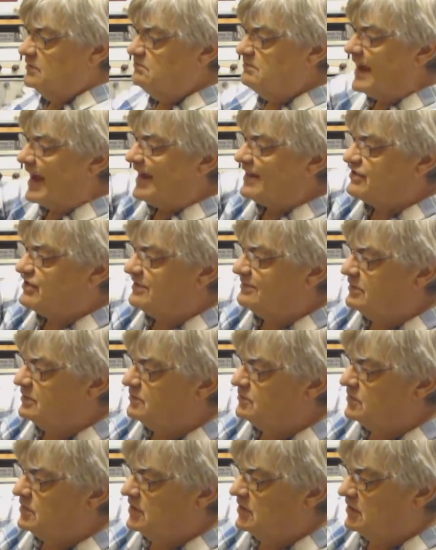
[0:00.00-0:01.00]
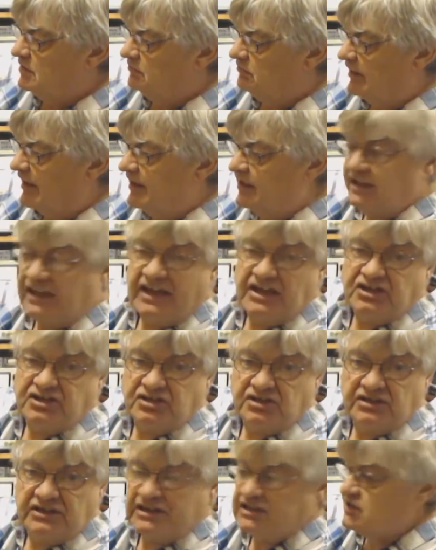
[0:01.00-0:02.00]
Maximum
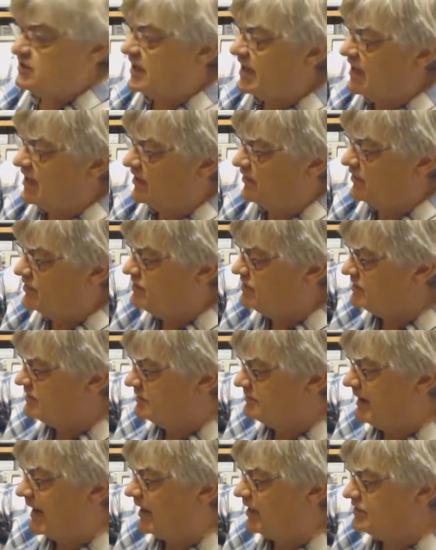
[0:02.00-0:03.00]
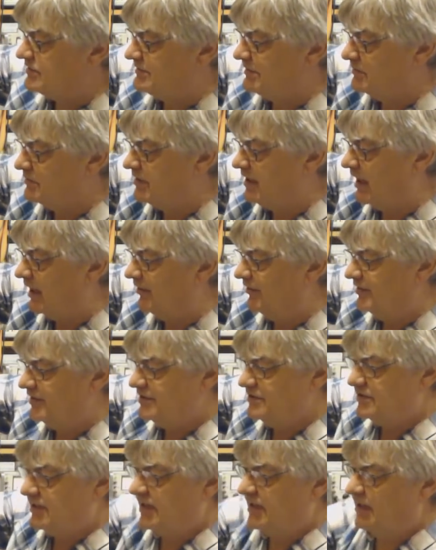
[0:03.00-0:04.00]
radiation is here. This is the maximum
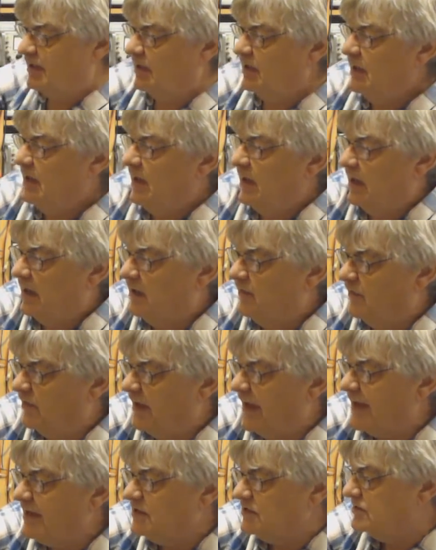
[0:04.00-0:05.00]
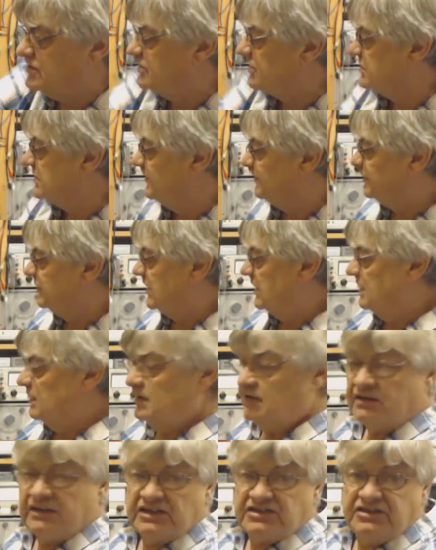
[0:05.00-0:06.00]
current is here. At the ends,
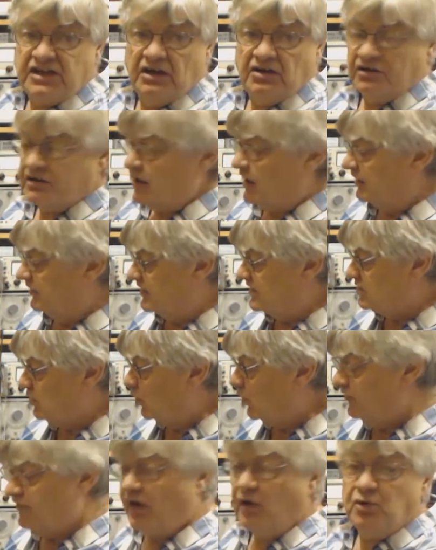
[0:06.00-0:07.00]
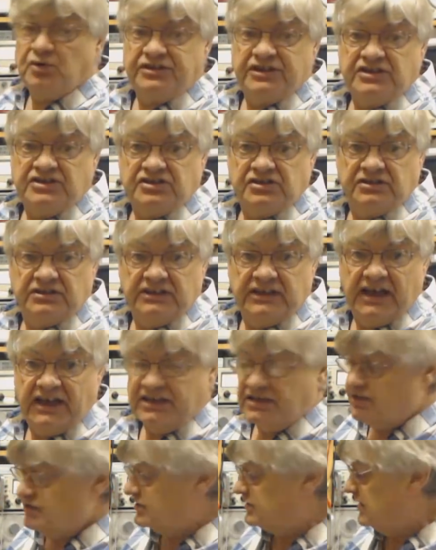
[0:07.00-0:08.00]
there's no current. It's all voltage at the
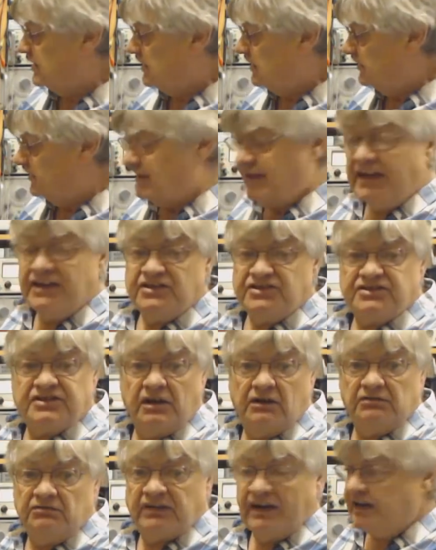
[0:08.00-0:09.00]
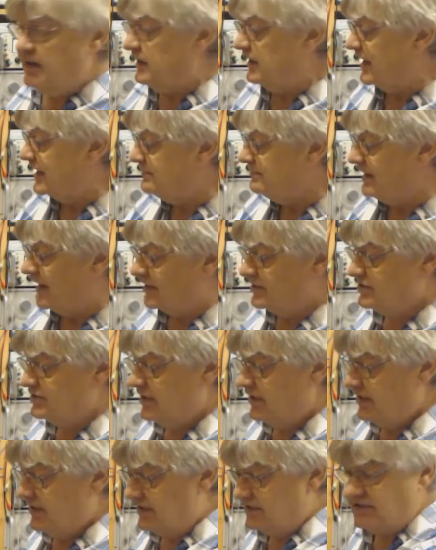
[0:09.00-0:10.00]
ends. The ends don't radiate
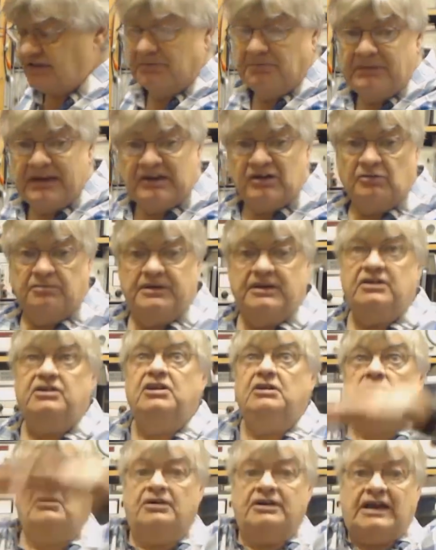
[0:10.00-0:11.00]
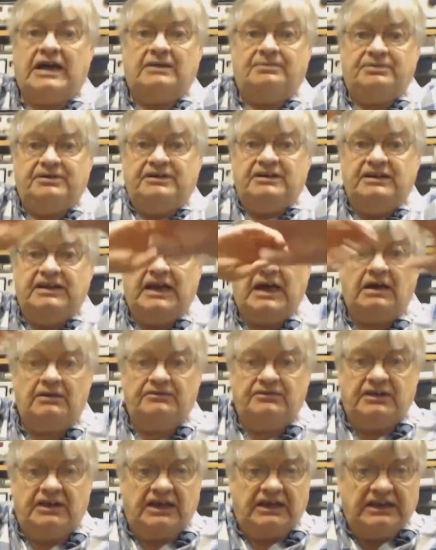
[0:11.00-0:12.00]
much. It's the middle bit you want out
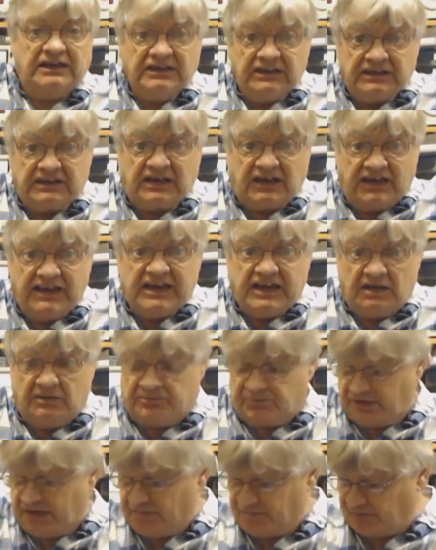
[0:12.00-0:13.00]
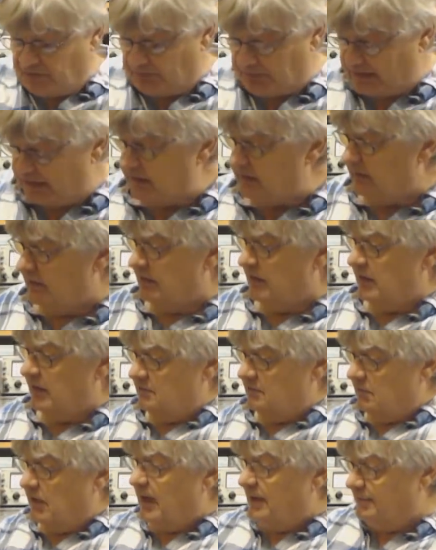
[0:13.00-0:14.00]
in the clear, preferably.
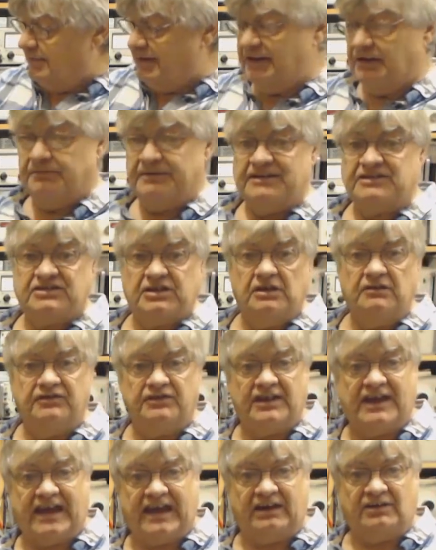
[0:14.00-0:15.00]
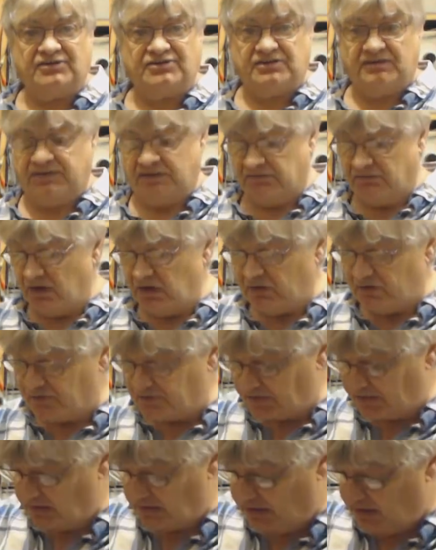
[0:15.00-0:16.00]
My middle bit's over the house of the
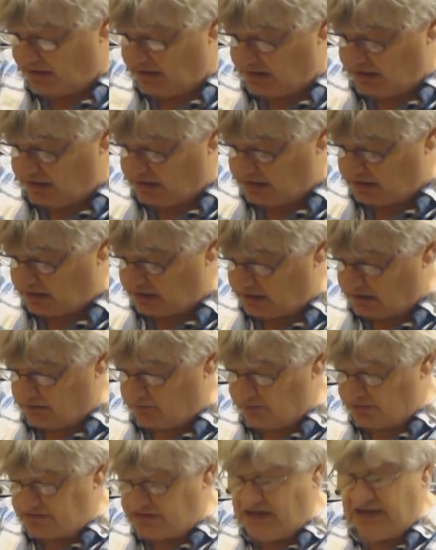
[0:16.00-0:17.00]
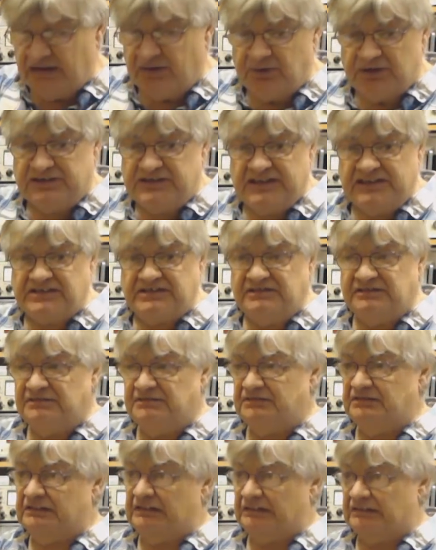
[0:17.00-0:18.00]
roof, which
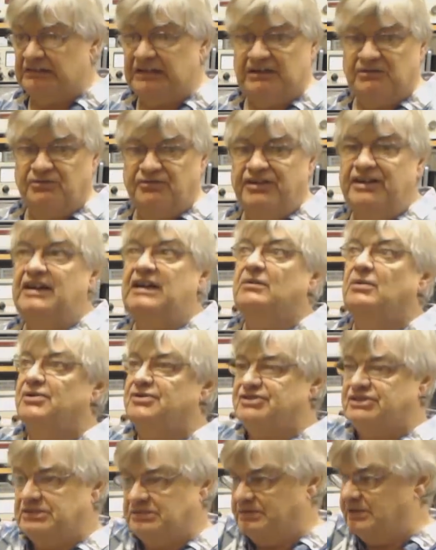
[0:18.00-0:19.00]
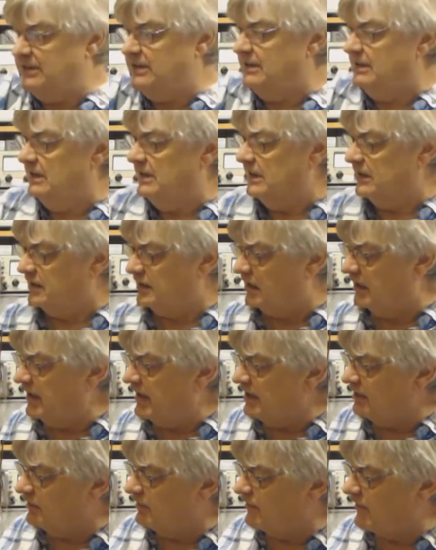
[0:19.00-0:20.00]
isn't, you know, it really wants to be
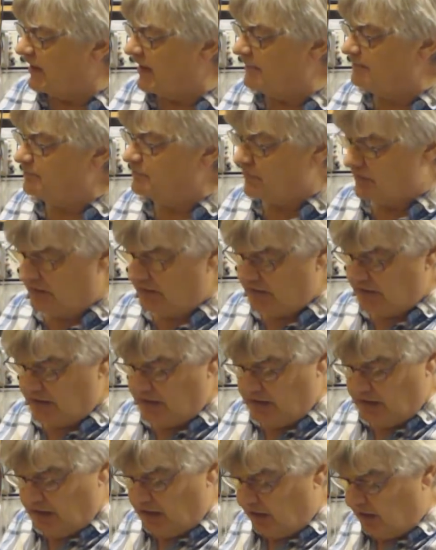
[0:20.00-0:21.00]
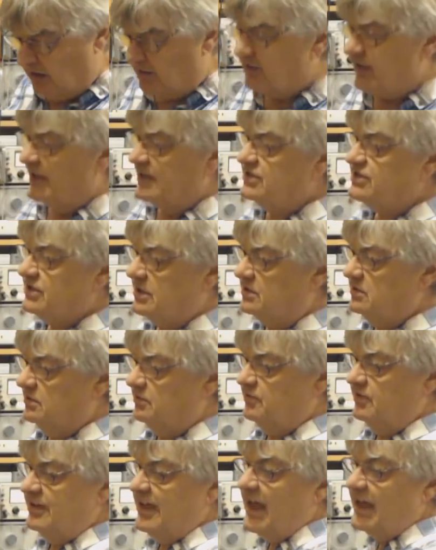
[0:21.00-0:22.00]
clear of that. Okay,
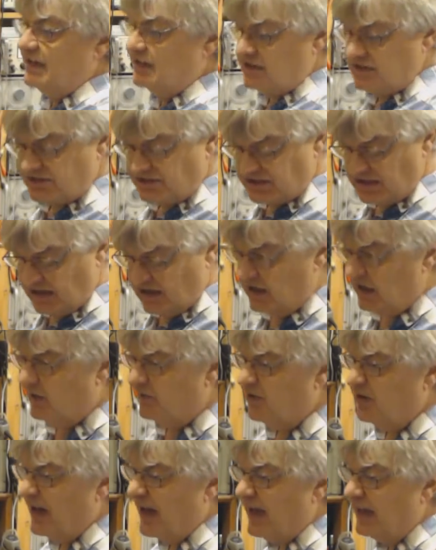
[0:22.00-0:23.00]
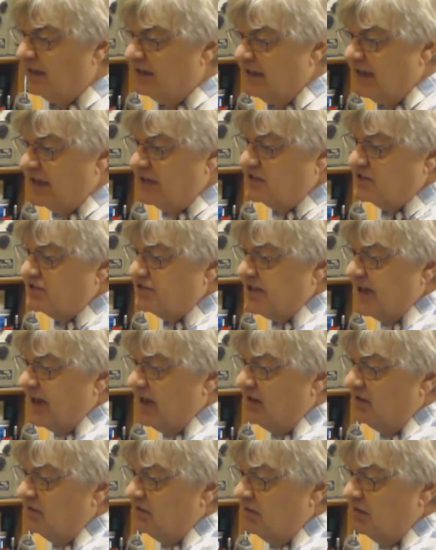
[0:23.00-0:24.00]
so the ends, if you hang the ends
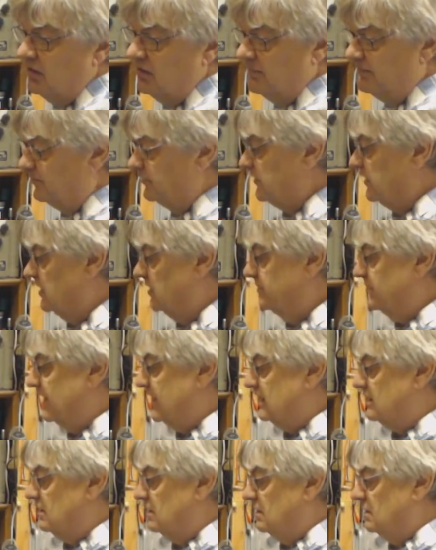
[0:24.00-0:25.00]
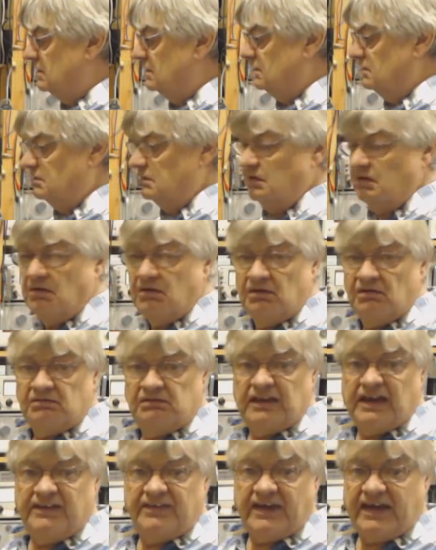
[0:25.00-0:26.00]
down a bit
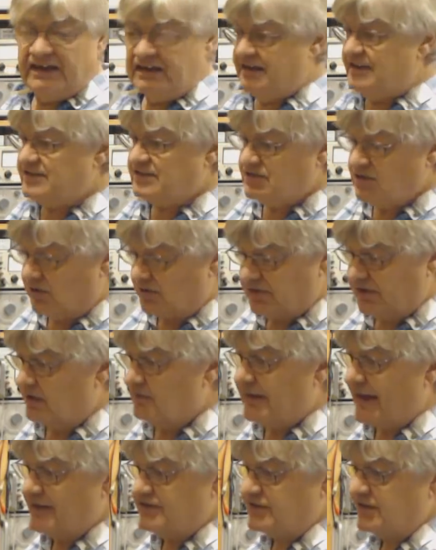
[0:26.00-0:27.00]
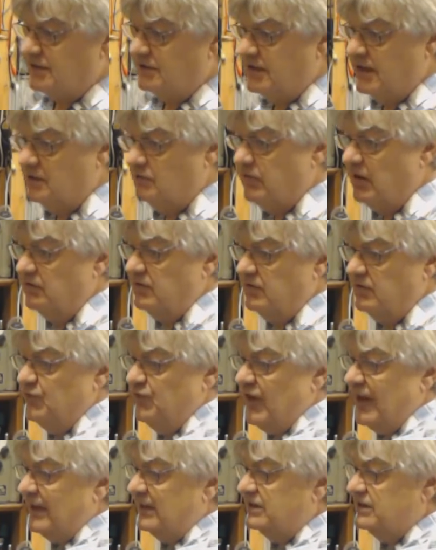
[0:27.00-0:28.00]
like that, it's not going to matter. It won't
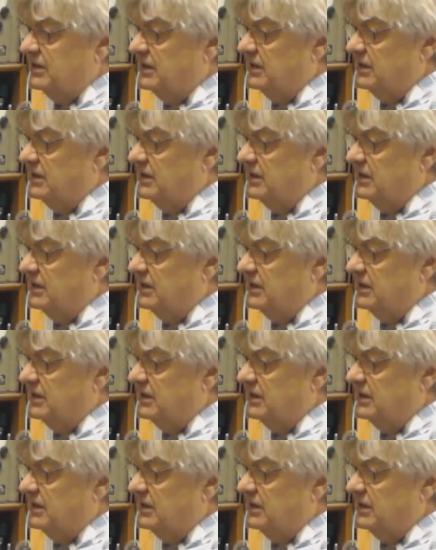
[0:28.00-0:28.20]
affect,